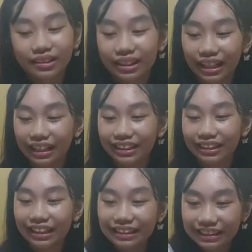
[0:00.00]
Okay,
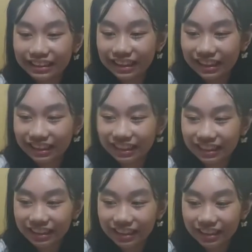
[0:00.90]
let's
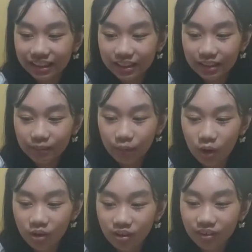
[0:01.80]
see. Bong.